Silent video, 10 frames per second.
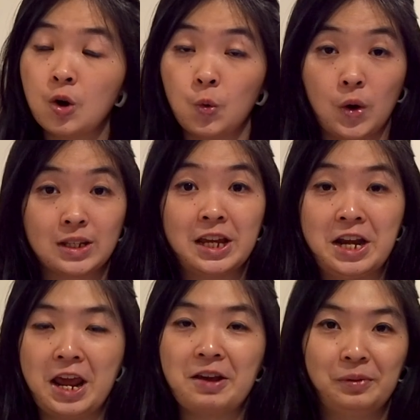
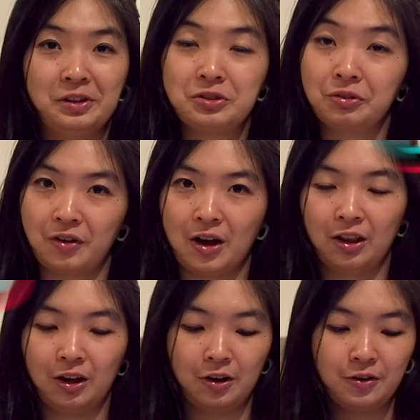wasn't able to
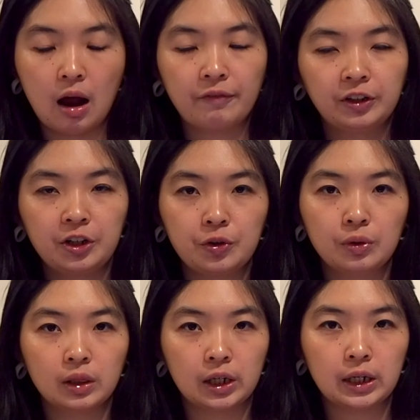follow. After you
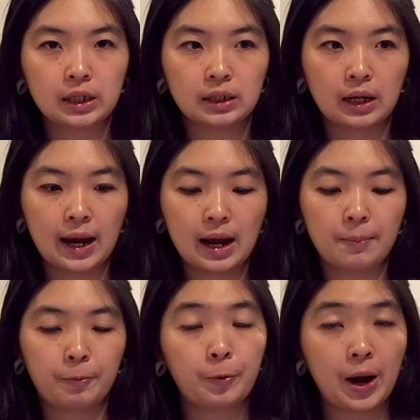learn
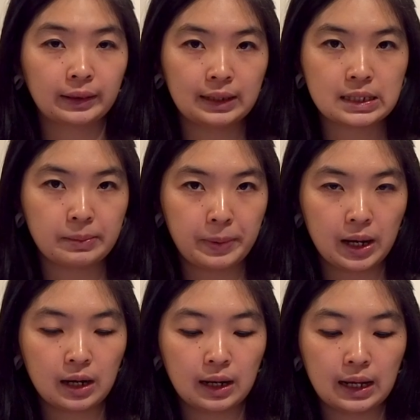and practice a bit,